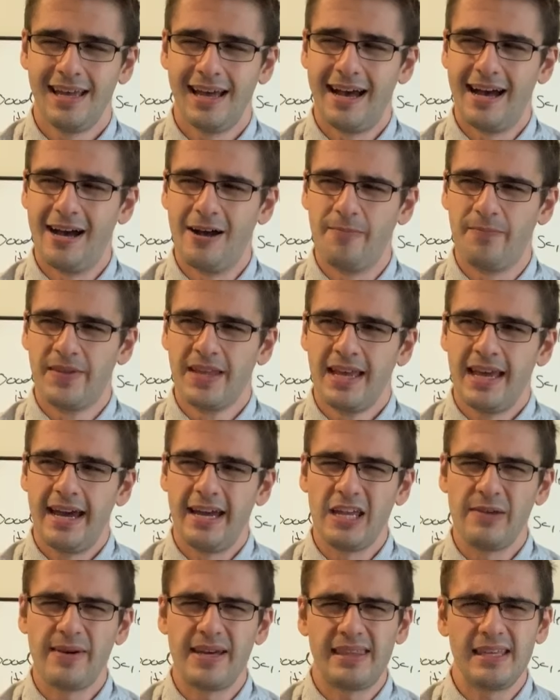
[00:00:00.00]

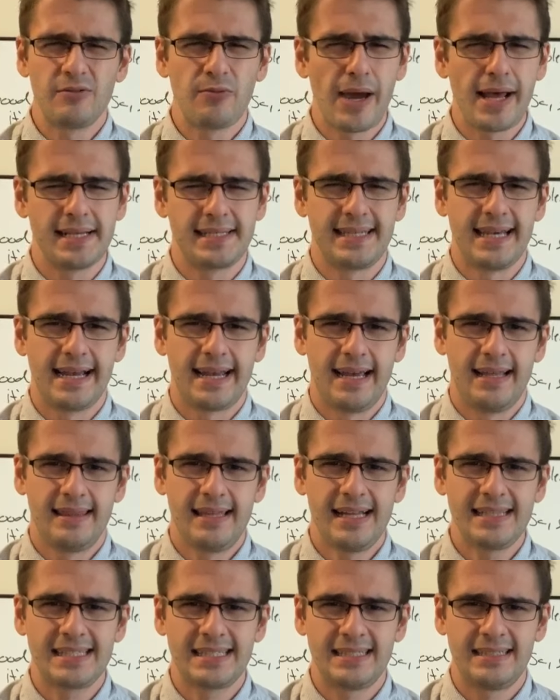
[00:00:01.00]
And you might think, wait a second,
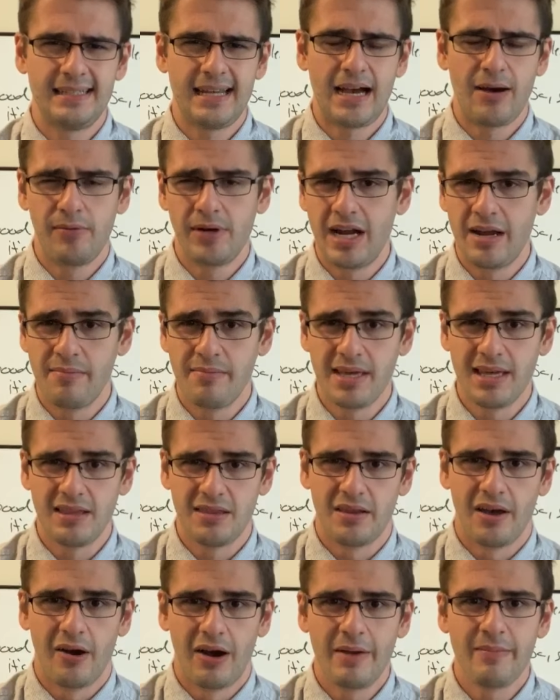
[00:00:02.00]
that's not what I mean though.